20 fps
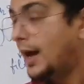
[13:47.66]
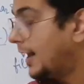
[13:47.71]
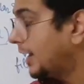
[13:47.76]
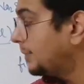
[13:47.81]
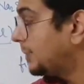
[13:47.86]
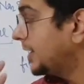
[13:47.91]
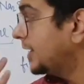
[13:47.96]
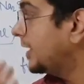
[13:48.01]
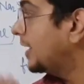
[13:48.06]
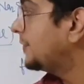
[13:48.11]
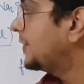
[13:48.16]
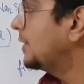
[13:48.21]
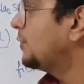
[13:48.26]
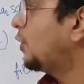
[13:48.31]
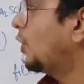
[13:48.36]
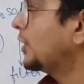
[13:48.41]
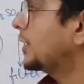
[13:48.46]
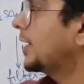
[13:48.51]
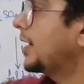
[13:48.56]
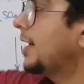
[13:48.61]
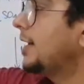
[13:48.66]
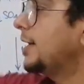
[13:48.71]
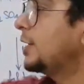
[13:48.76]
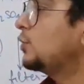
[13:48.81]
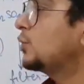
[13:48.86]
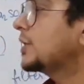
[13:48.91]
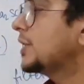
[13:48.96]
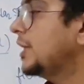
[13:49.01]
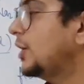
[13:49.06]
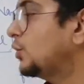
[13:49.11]
Arey bhaiya, we wanted
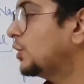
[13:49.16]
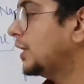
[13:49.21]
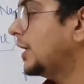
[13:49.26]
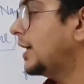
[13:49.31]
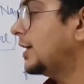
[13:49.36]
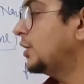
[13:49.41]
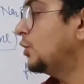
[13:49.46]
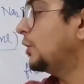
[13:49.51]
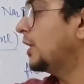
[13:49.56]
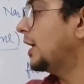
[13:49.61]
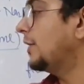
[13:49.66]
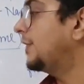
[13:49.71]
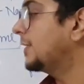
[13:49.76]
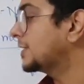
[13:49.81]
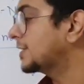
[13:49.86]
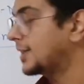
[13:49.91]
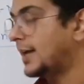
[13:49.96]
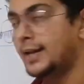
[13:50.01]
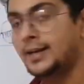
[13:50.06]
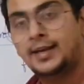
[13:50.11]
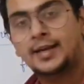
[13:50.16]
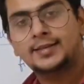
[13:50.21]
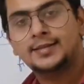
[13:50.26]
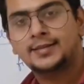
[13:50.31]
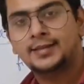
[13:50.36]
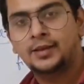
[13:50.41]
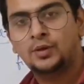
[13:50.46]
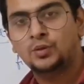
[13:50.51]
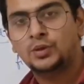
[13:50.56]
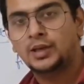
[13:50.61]
Na2CO3 and you gave us
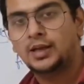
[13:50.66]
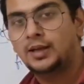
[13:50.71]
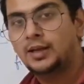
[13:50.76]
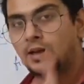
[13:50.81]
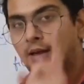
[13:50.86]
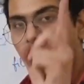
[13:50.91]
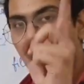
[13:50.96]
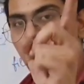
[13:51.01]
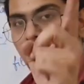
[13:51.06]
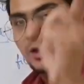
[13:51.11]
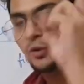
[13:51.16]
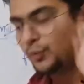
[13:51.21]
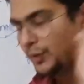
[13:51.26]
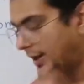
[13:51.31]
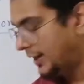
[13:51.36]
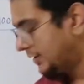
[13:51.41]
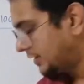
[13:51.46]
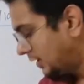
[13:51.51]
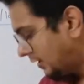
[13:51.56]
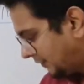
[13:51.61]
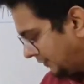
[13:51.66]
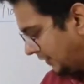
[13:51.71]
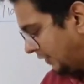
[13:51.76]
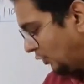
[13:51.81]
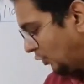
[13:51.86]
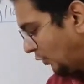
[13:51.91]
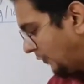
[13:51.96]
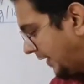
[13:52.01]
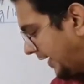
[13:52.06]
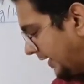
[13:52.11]
NaSCO3. But wait, we
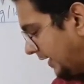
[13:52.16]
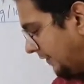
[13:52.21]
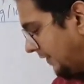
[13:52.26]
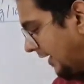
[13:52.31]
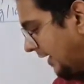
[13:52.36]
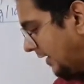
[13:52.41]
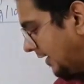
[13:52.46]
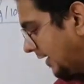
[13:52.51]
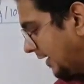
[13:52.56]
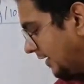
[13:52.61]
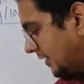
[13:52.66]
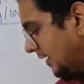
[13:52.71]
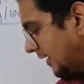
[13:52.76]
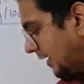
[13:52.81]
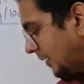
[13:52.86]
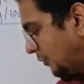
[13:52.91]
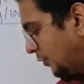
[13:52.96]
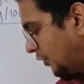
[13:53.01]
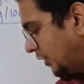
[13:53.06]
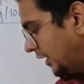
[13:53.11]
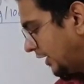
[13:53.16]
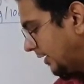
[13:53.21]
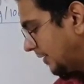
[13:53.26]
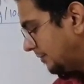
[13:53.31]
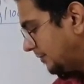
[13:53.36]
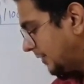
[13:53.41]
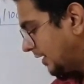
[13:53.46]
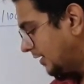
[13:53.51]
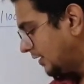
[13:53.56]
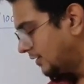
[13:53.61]
know very well that
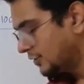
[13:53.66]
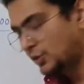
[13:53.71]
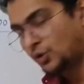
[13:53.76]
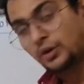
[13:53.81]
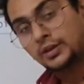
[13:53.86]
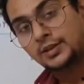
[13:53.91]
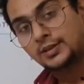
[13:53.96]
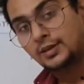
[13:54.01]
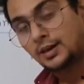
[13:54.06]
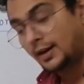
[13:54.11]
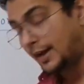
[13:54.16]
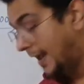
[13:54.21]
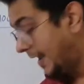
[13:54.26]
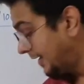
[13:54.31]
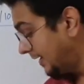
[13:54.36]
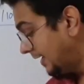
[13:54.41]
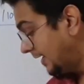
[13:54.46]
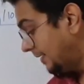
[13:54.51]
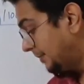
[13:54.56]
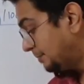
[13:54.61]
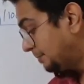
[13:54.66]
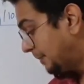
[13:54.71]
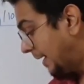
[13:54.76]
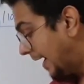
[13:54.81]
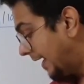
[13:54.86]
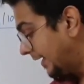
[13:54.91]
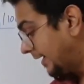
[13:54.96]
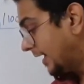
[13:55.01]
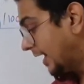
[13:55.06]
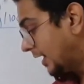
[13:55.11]
ammonium, sorry, any
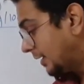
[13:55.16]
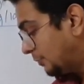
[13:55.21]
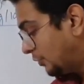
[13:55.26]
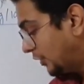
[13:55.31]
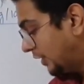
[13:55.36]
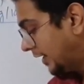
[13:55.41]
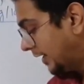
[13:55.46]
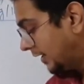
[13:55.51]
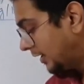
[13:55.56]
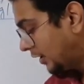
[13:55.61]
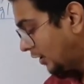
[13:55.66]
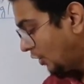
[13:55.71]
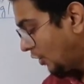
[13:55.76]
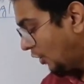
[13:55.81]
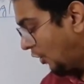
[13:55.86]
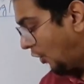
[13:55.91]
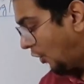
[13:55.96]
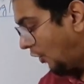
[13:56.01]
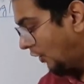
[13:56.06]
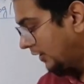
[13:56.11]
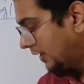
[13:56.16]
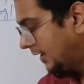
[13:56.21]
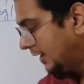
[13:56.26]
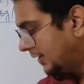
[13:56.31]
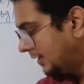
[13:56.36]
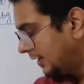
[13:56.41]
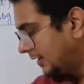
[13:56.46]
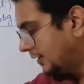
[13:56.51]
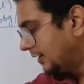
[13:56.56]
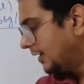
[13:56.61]
bicarbonate on
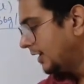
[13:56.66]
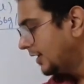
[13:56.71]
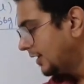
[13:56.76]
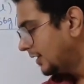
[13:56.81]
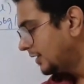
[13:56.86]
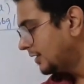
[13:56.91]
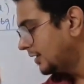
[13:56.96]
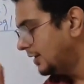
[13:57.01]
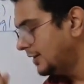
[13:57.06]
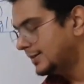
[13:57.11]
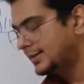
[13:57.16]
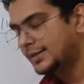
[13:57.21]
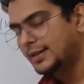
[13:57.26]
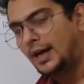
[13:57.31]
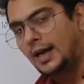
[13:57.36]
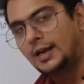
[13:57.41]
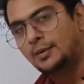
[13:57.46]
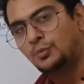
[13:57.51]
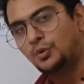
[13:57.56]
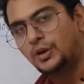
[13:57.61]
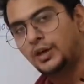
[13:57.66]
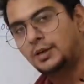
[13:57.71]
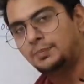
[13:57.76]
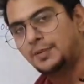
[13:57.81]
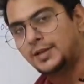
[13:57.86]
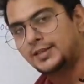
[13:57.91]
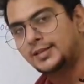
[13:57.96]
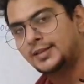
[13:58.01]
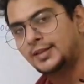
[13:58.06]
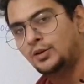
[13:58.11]
heating release carbonate
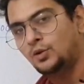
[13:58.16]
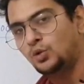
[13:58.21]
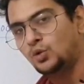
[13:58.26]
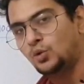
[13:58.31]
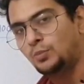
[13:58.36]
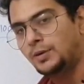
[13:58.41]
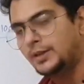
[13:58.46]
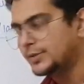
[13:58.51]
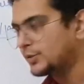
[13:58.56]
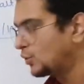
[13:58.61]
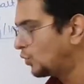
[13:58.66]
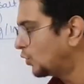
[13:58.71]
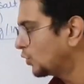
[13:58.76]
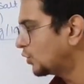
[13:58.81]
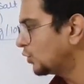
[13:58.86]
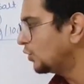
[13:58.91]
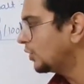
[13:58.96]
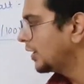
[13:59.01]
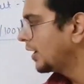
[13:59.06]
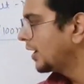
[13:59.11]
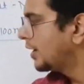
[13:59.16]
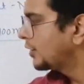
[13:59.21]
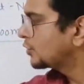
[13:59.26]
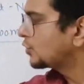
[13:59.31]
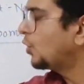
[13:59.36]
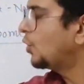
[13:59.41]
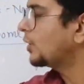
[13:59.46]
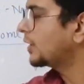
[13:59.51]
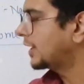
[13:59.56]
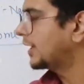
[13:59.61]
plus CO2 plus O2.
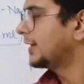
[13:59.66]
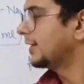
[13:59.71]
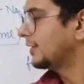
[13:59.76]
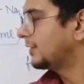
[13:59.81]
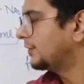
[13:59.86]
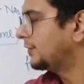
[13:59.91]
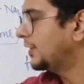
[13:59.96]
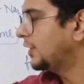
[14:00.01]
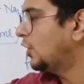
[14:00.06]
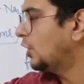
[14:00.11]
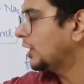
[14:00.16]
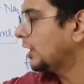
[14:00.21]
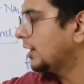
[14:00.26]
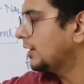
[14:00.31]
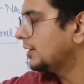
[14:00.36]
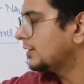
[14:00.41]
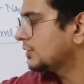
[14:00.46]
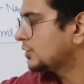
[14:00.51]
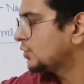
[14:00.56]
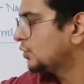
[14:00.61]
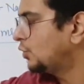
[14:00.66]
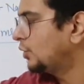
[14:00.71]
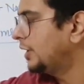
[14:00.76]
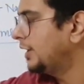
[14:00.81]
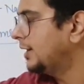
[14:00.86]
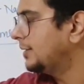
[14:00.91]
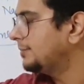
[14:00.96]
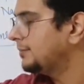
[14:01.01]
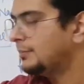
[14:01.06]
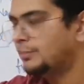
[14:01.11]
So okay, we got
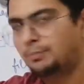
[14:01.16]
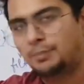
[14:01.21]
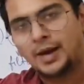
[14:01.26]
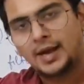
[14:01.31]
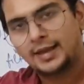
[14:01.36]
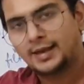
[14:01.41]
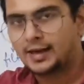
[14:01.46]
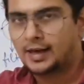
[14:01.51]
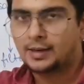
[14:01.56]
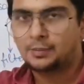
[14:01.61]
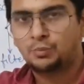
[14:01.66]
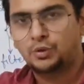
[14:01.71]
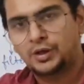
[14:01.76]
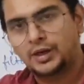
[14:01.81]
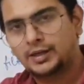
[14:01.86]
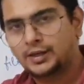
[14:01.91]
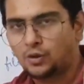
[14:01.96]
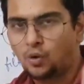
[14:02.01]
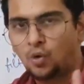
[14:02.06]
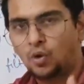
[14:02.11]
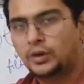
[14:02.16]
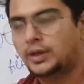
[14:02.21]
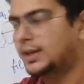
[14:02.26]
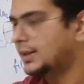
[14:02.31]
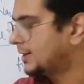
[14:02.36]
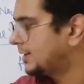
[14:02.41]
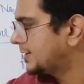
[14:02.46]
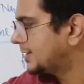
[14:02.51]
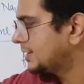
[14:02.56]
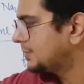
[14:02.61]
sodium bicarbonate. Okay,
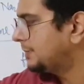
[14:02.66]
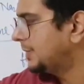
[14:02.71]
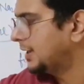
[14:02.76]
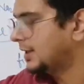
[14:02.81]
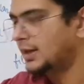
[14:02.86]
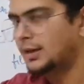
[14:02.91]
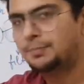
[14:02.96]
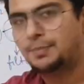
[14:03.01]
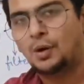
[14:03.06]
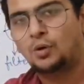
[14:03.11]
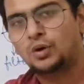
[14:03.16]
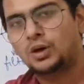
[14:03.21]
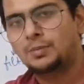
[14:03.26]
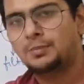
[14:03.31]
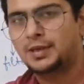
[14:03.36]
this is baking powder,